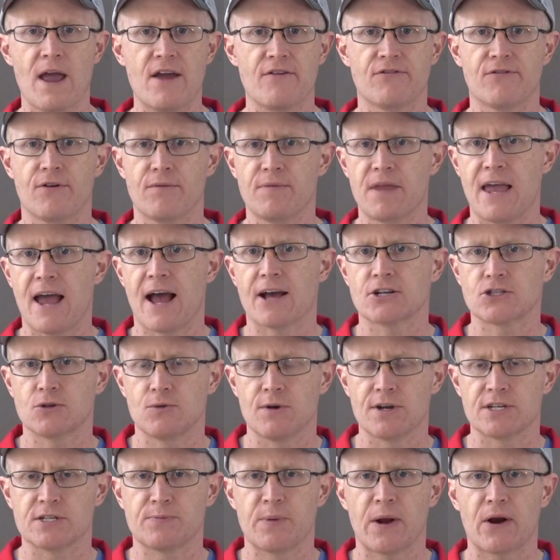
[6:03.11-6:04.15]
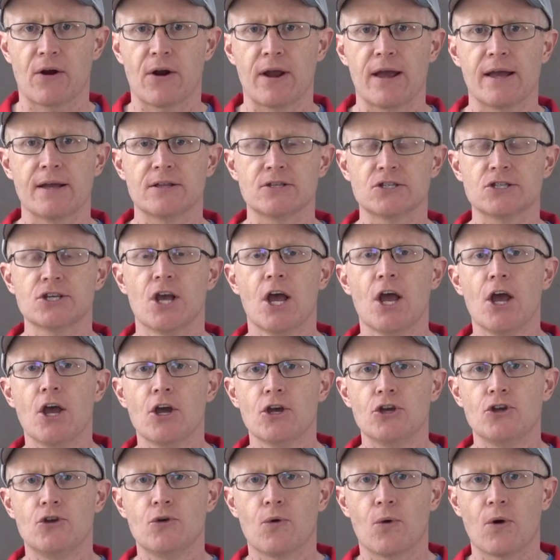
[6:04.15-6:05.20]
from the actual experience,
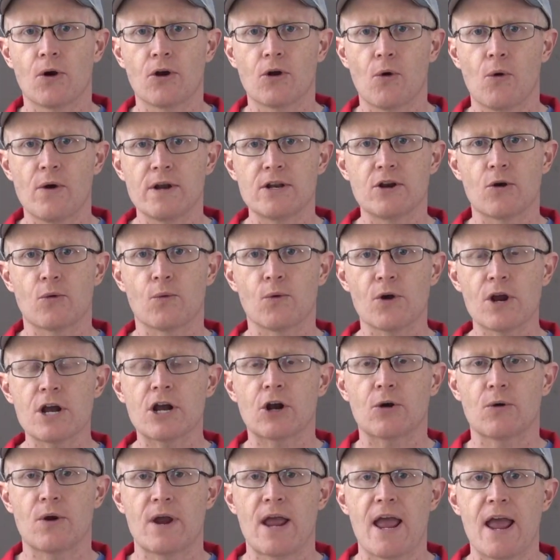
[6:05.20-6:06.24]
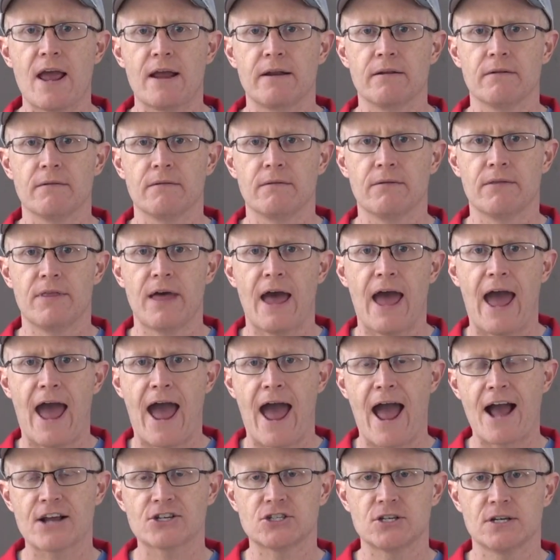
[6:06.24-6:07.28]
you're going to recreate the
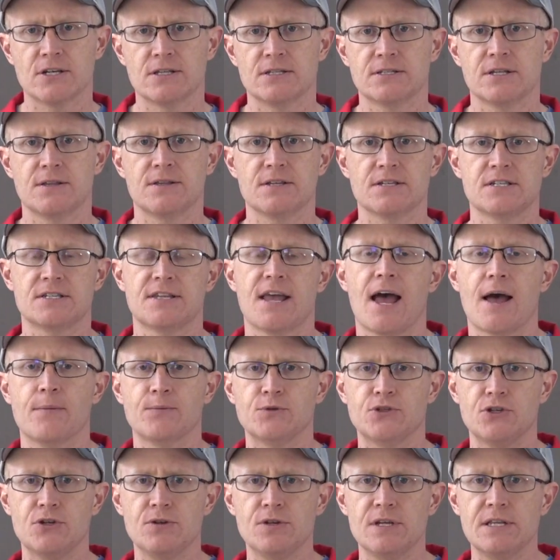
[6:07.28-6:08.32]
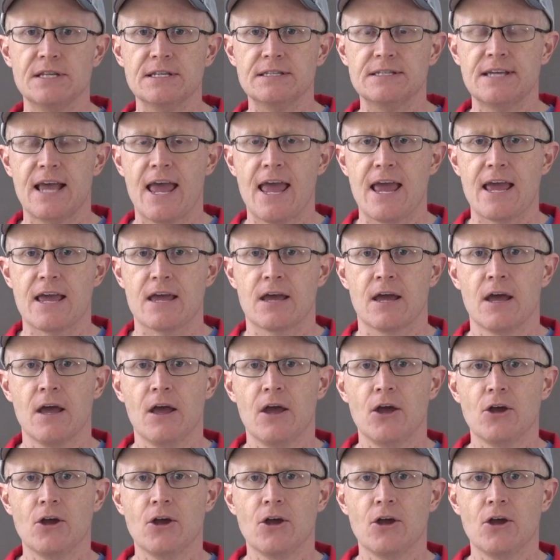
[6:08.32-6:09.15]
actions and the steps you need to take